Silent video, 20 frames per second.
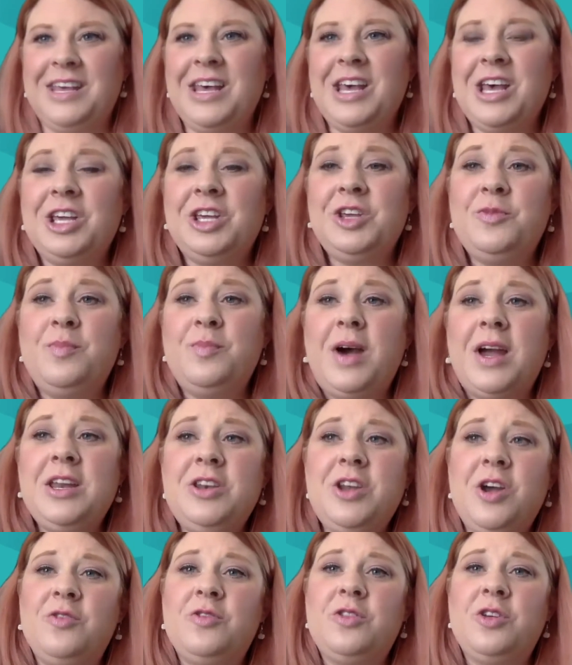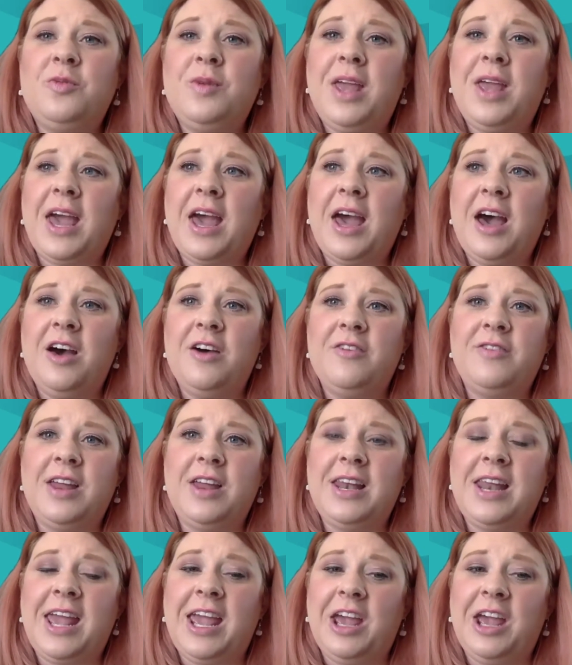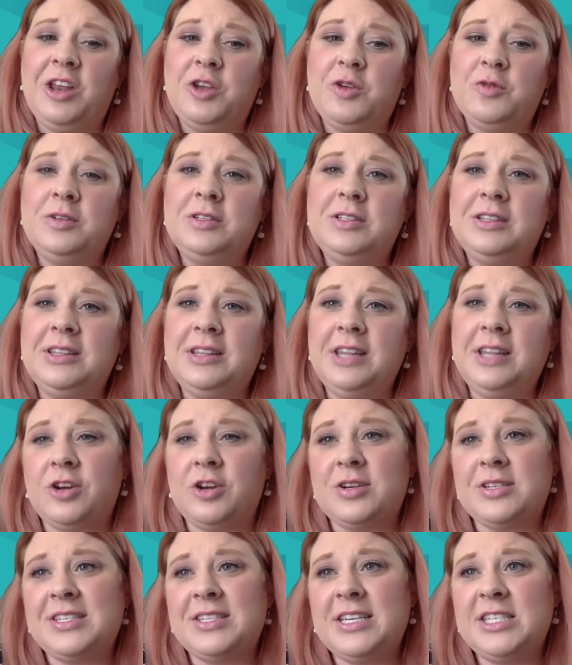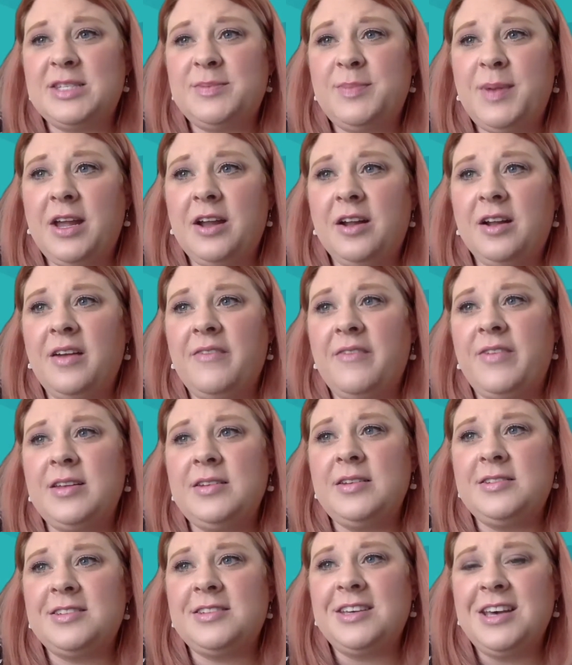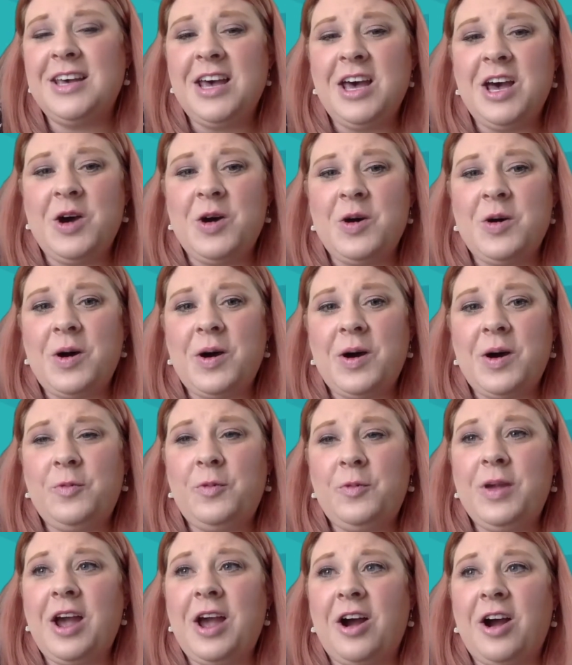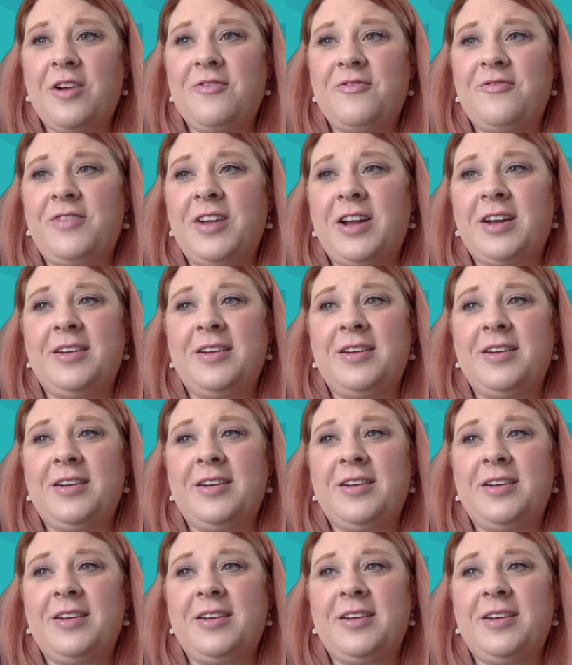You might know that we have an annual literacy speaker event. We are very